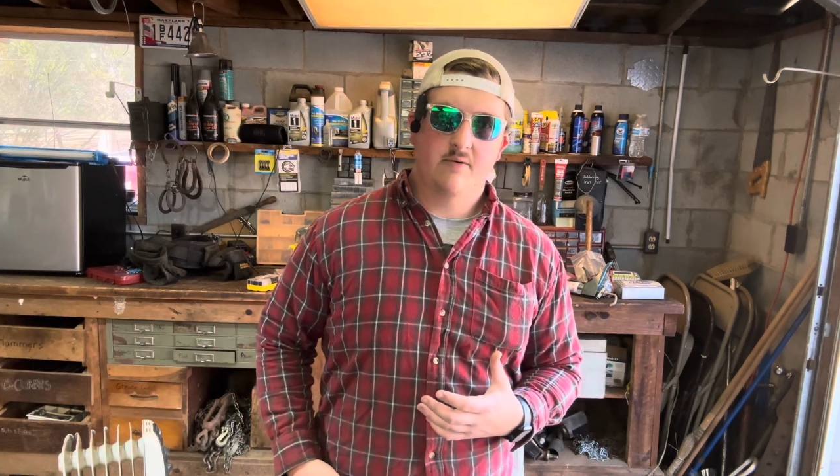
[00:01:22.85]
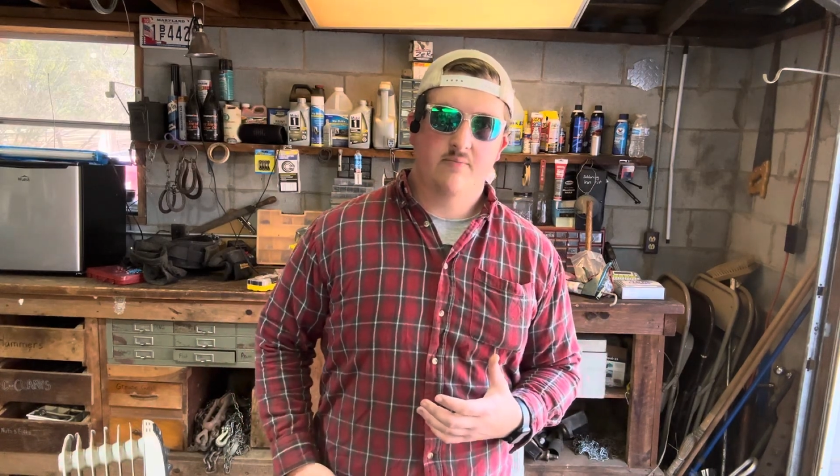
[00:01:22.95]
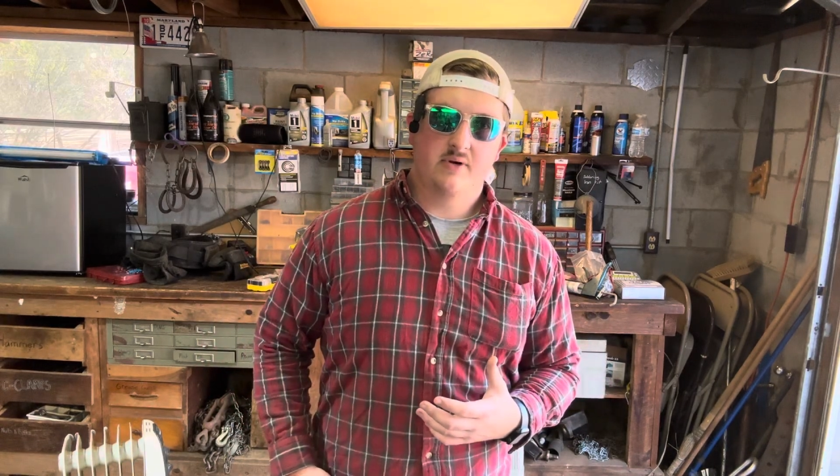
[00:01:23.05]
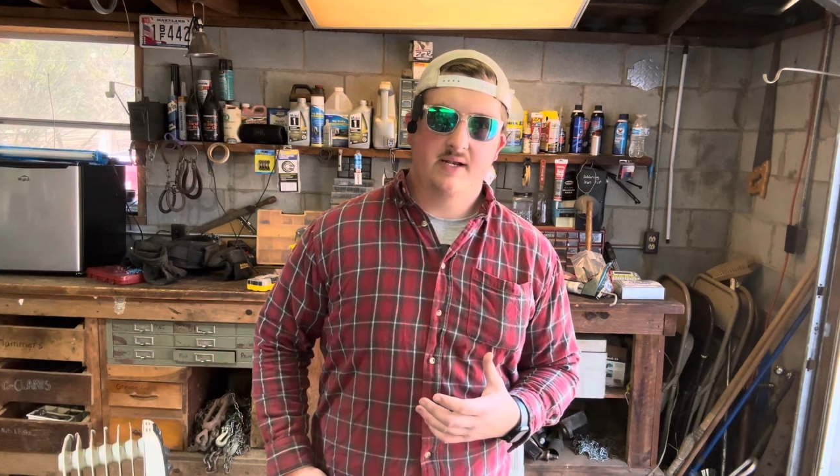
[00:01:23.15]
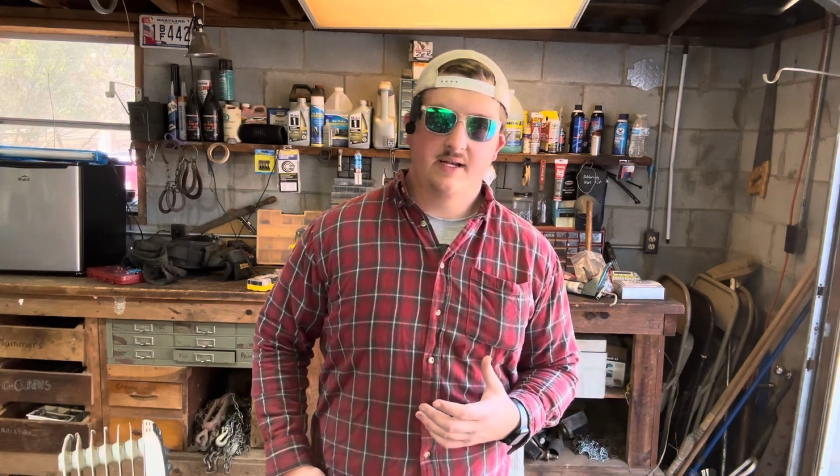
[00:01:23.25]

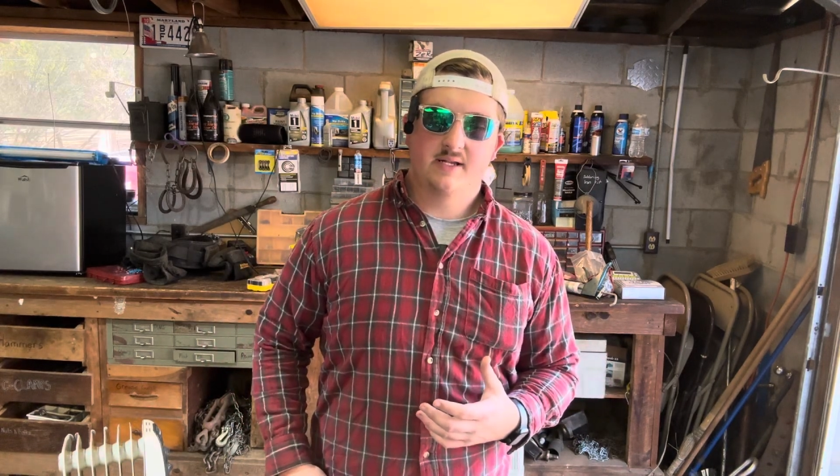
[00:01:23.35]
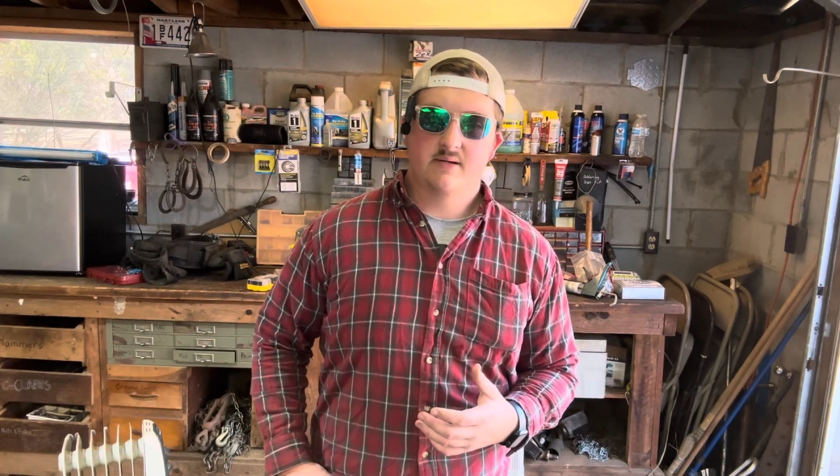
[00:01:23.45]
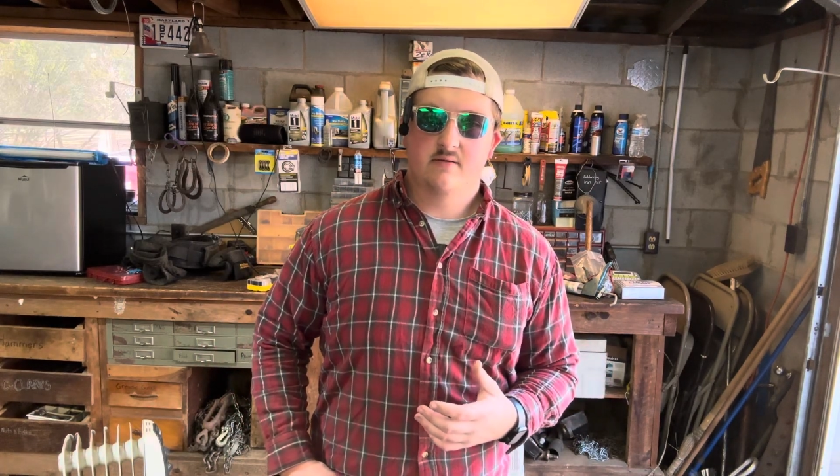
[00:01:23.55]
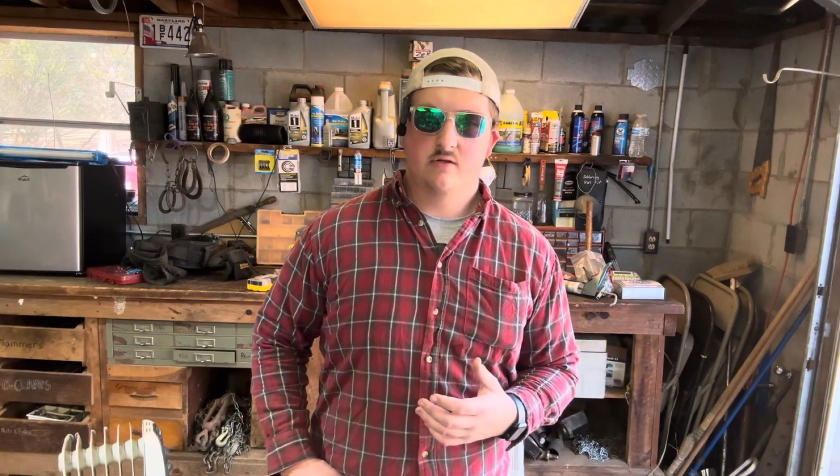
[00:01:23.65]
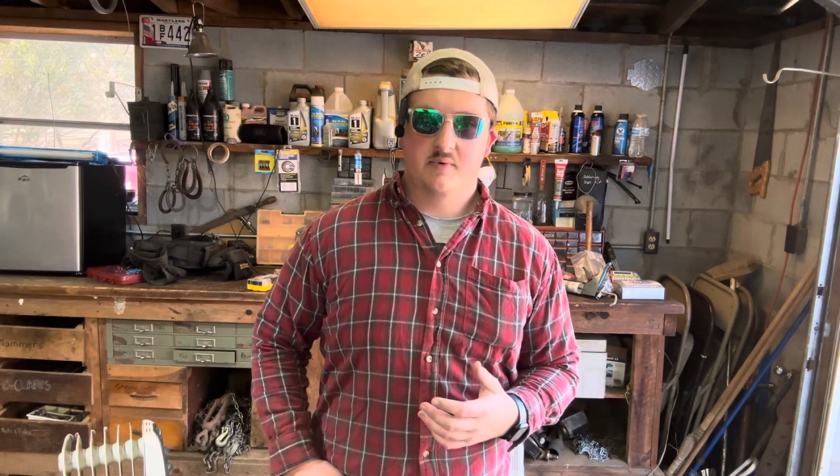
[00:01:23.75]
but he needed
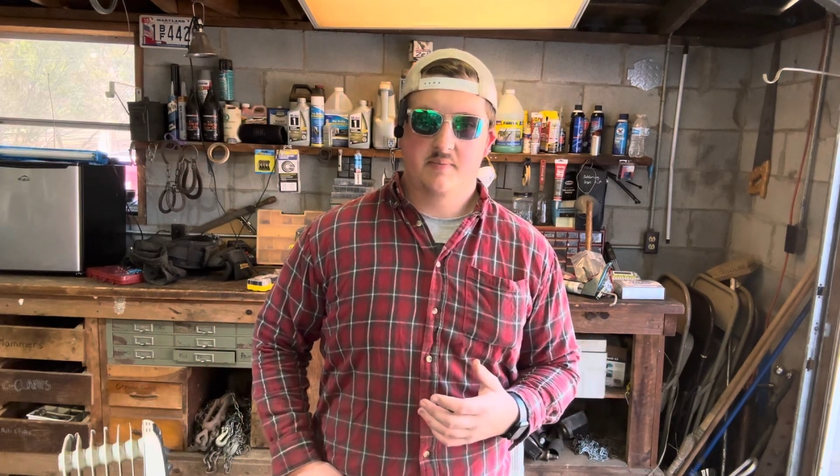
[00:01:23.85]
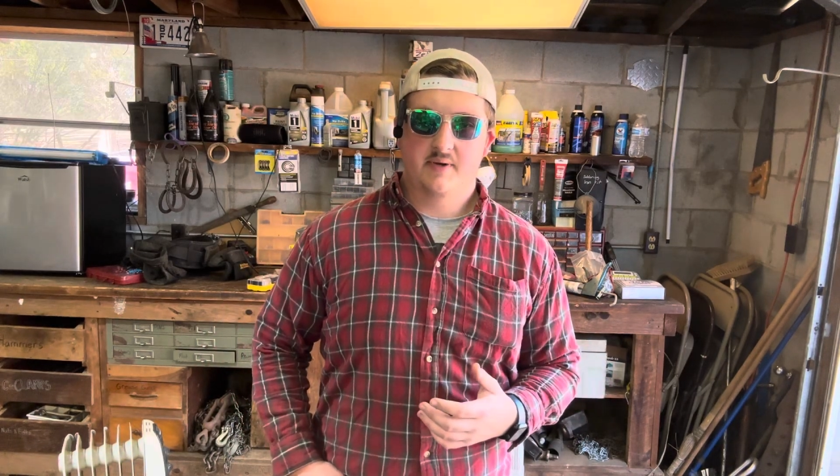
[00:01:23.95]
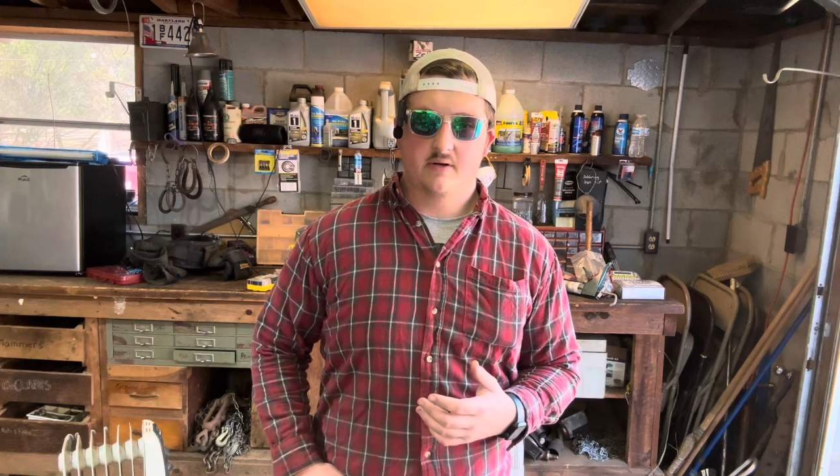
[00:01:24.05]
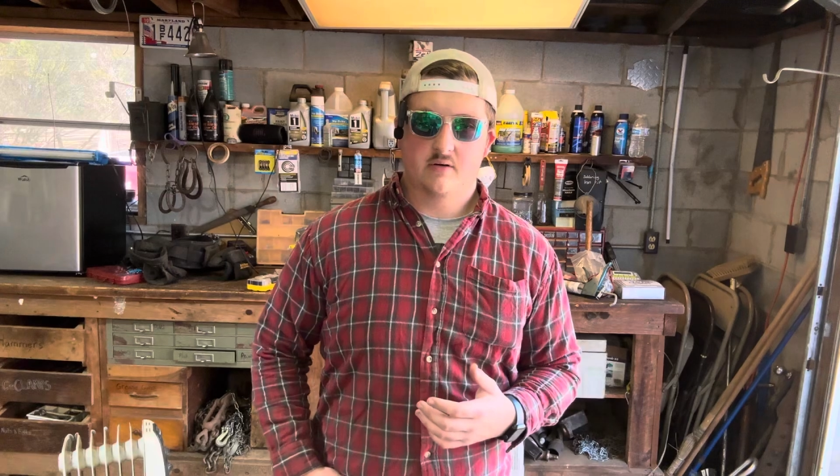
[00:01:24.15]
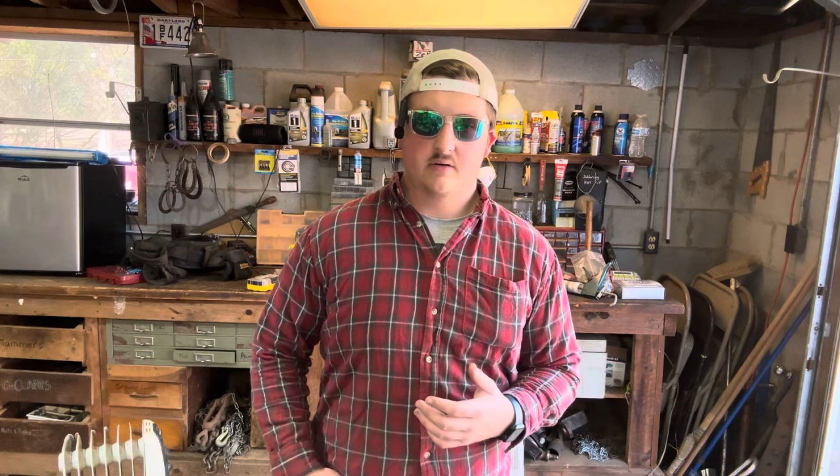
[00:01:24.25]
something a little bit
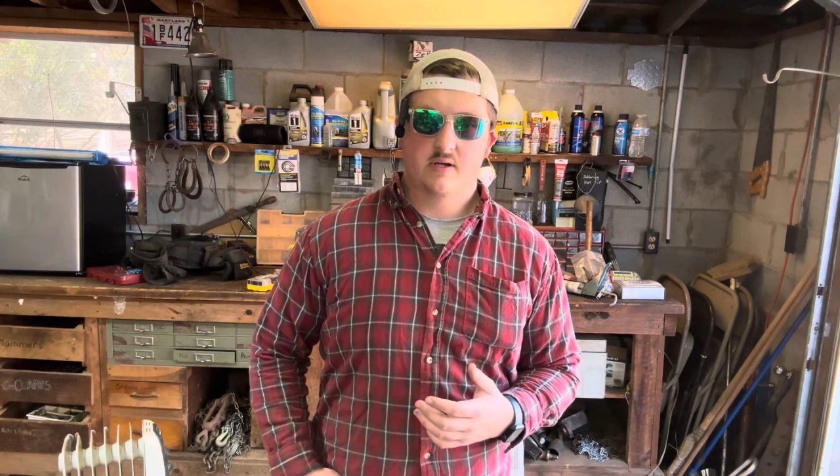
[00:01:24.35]
bigger.